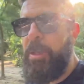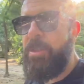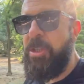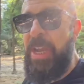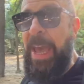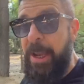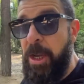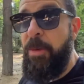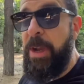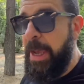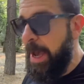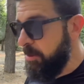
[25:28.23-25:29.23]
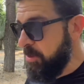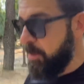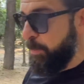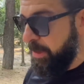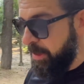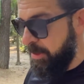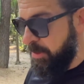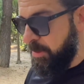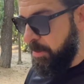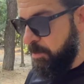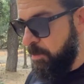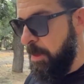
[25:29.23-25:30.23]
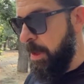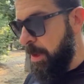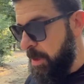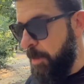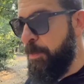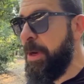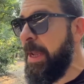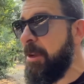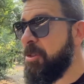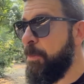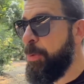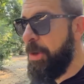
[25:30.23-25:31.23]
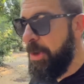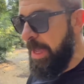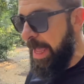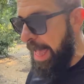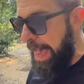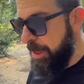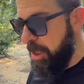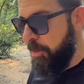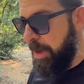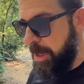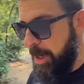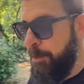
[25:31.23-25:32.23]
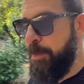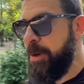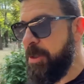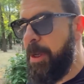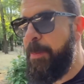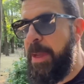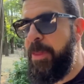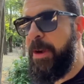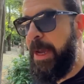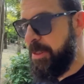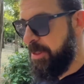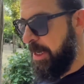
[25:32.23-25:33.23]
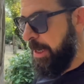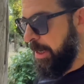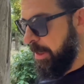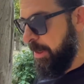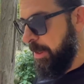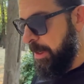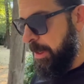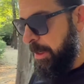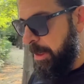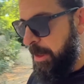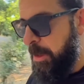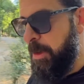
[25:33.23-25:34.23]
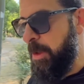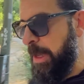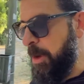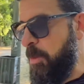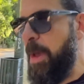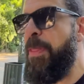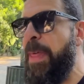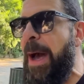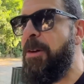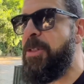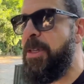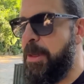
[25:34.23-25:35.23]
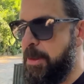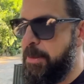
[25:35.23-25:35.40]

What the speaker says: accurate counts, because they're putting out some pretty accurate numbers. I mean, they're not saying, like 1,000